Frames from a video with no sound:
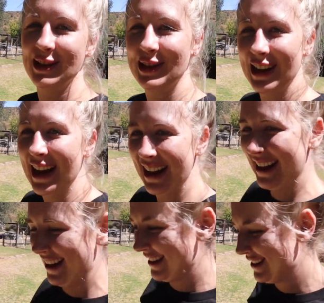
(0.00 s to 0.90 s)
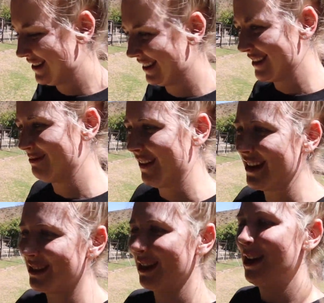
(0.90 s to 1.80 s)
in, into this
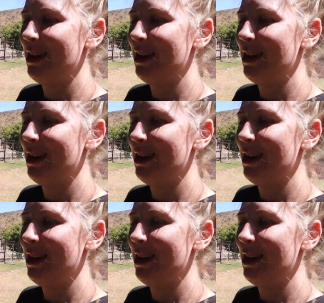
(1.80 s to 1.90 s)
place